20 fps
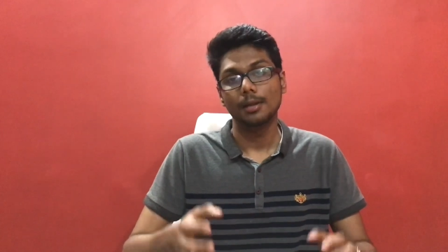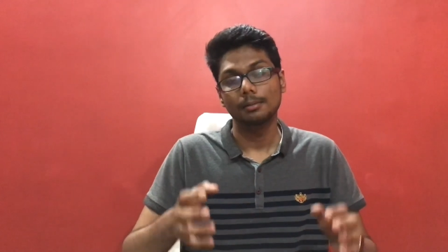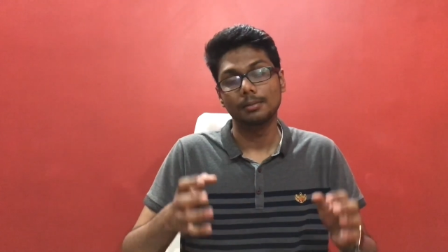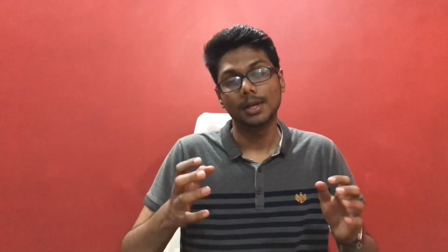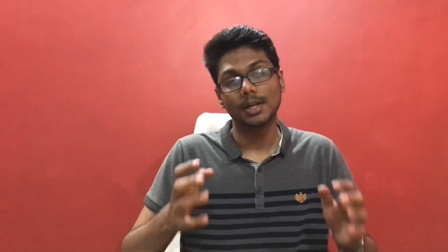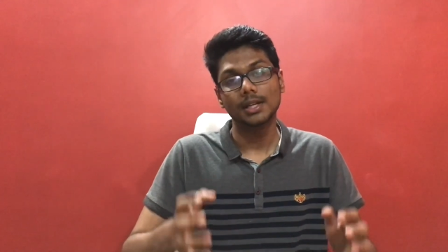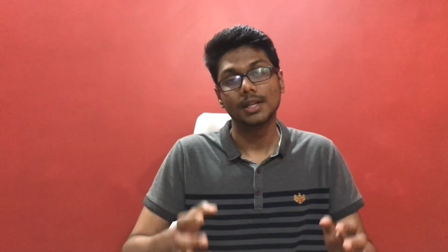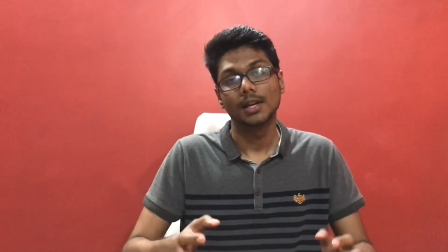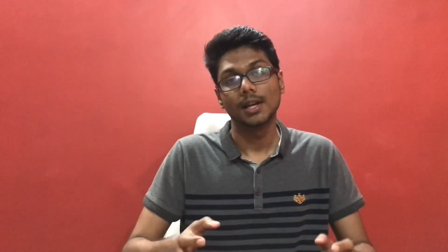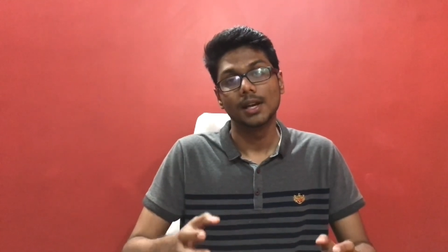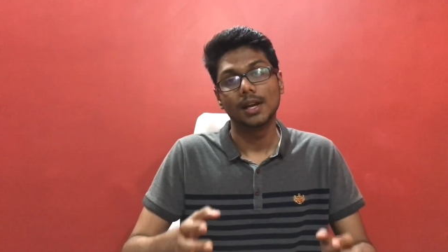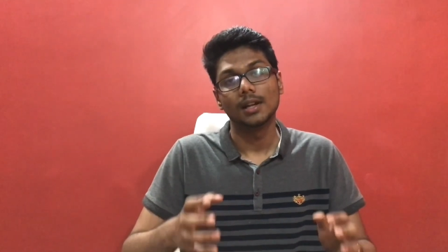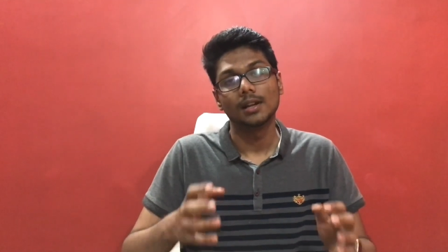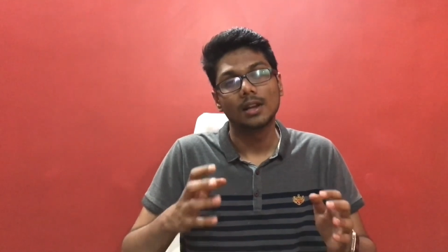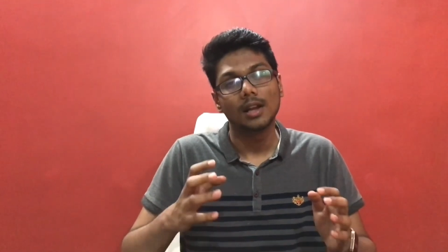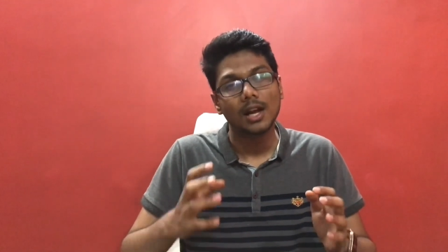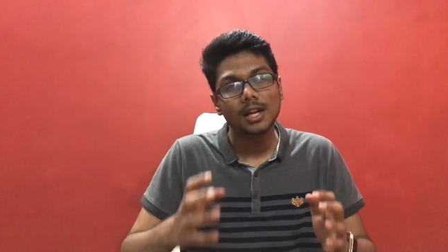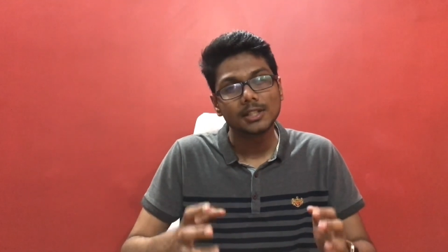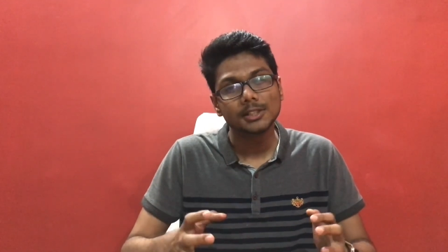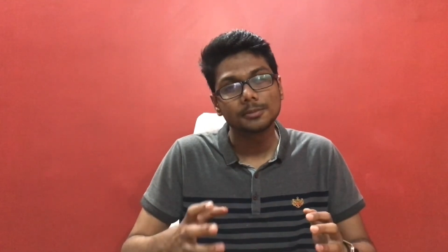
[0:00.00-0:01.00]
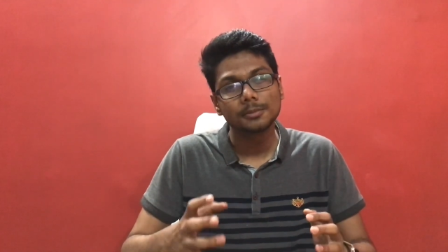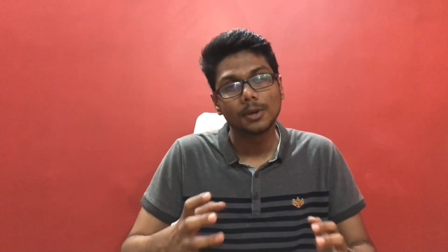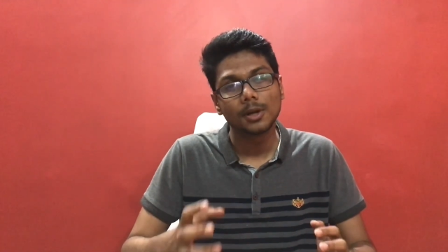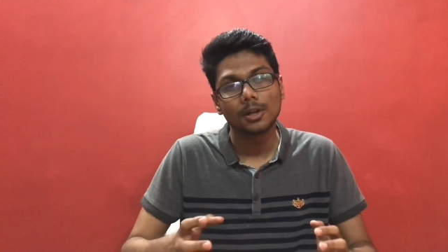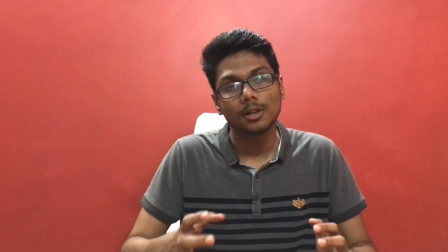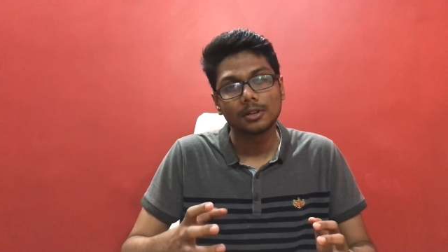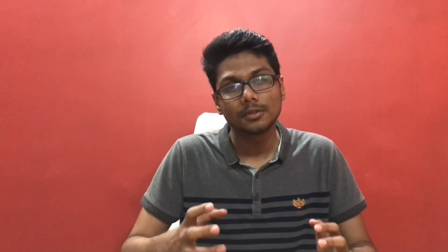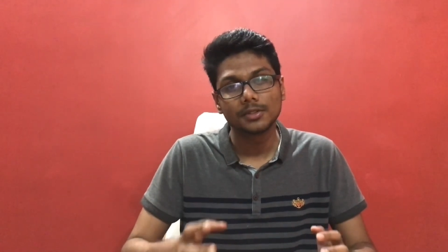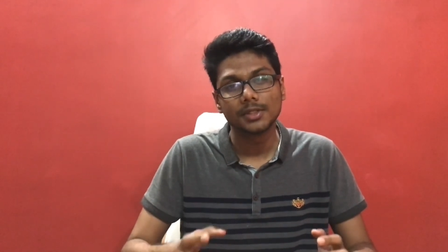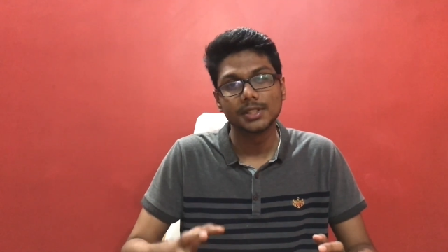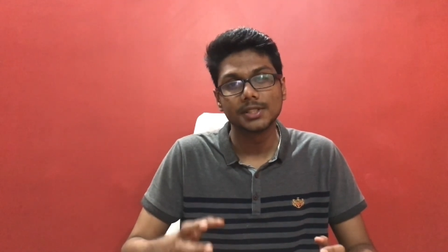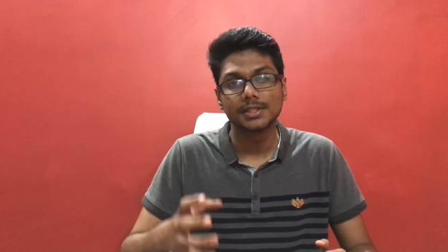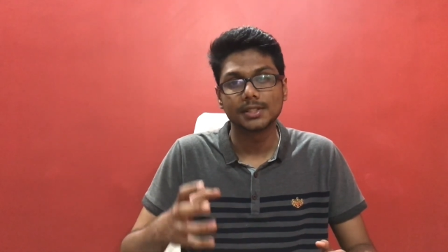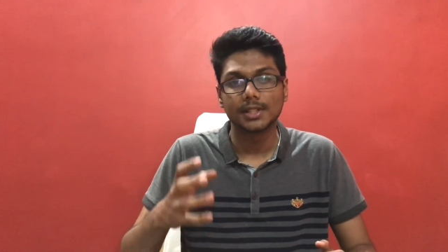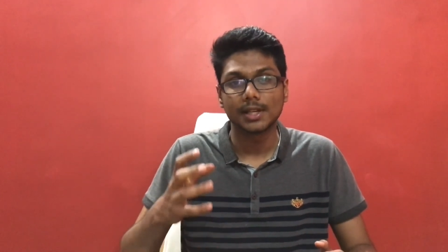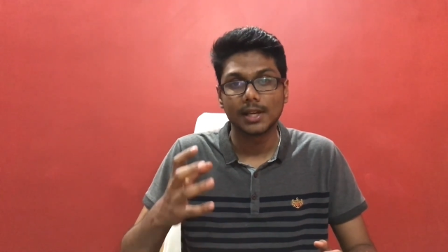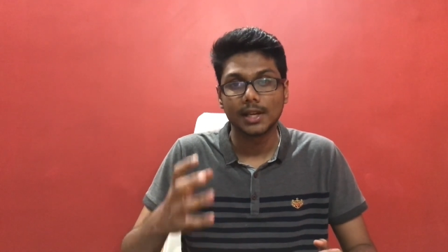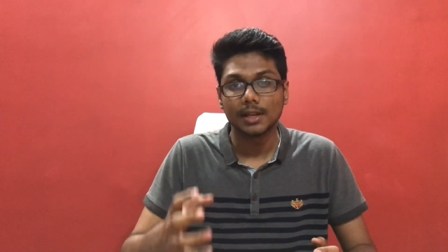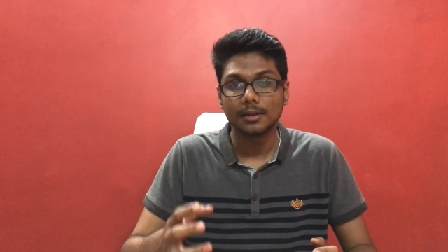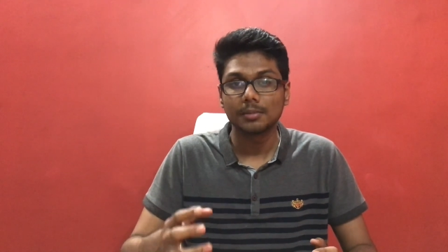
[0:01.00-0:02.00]
but a large part of this
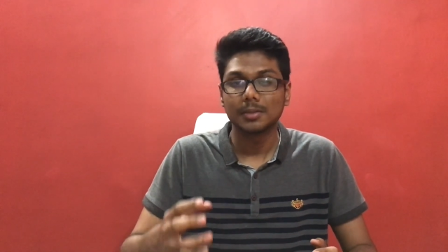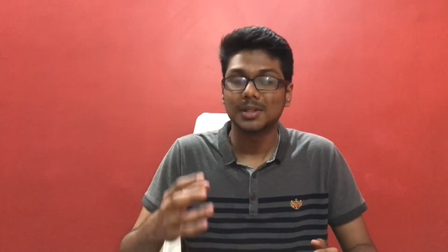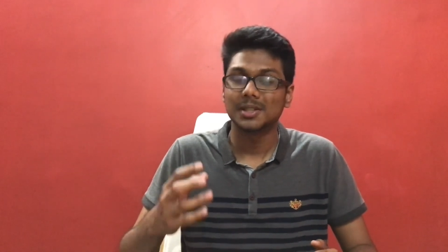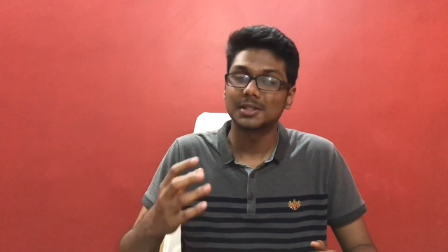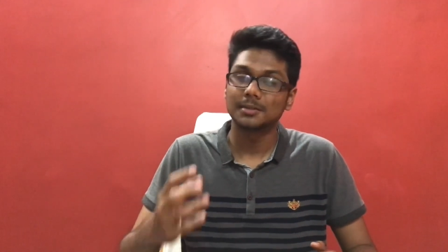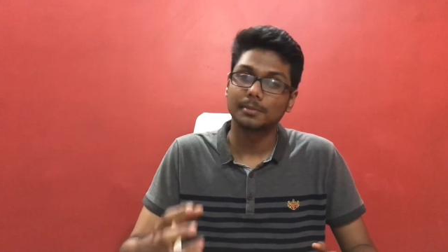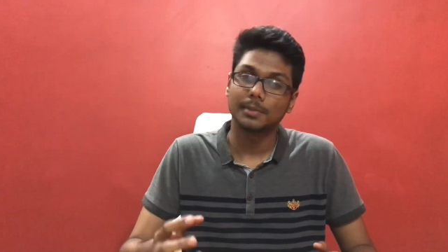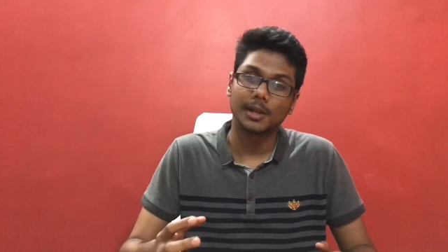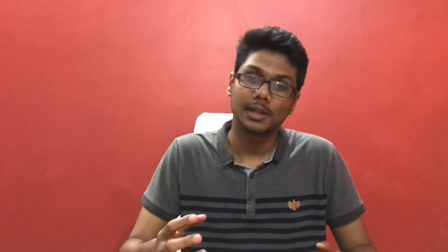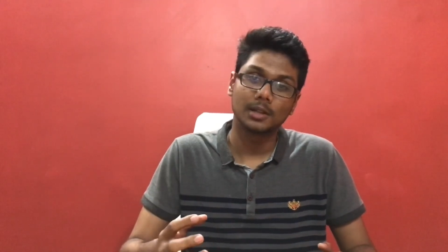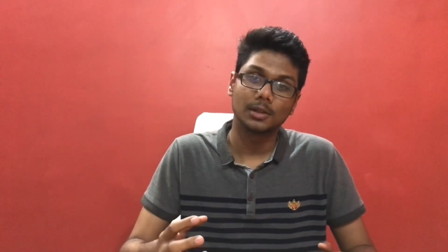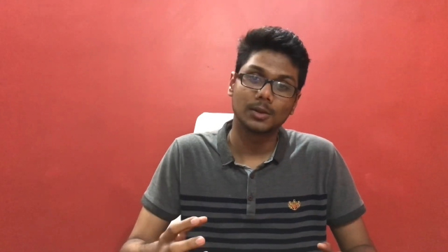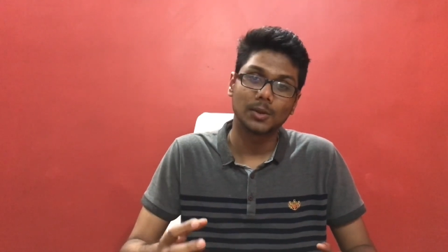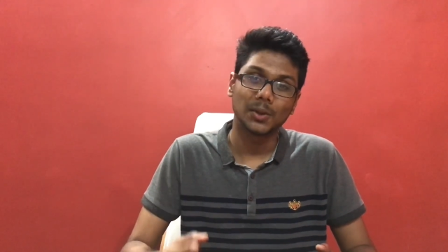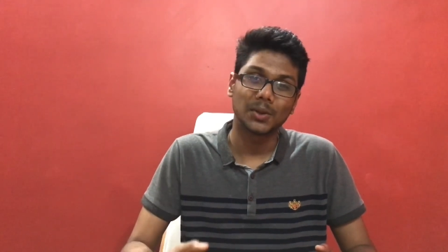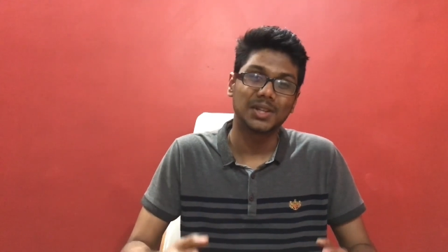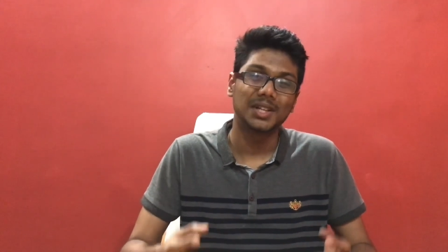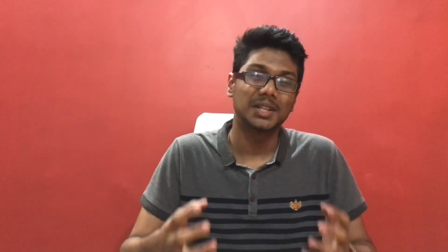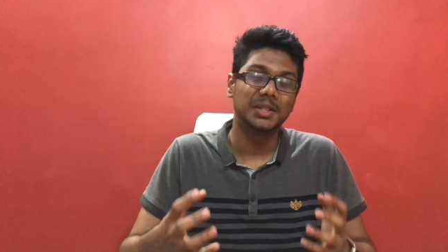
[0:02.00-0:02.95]
time is spent on